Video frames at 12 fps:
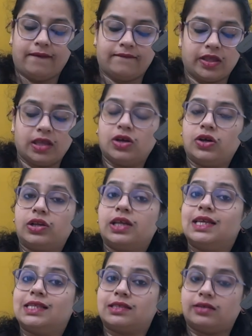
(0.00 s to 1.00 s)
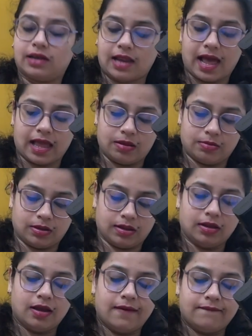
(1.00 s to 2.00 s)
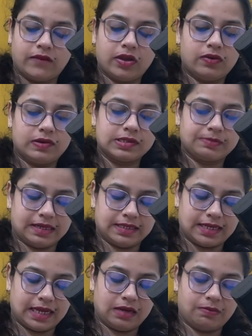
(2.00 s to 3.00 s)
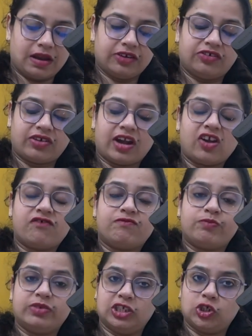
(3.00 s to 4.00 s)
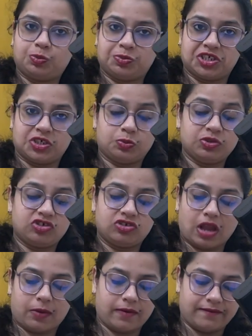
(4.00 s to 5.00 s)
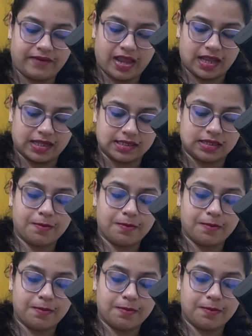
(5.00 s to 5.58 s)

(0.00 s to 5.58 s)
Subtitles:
Fear is reliable. Fear is maintained by dread of punishment, which never fails.